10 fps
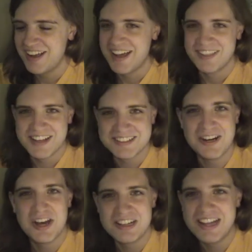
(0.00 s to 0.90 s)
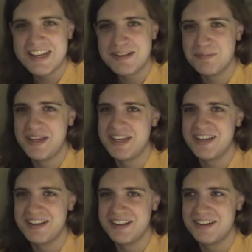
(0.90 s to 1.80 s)
And that's not like
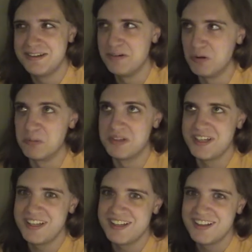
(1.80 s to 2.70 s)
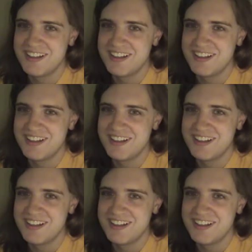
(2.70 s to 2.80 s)
me, normally.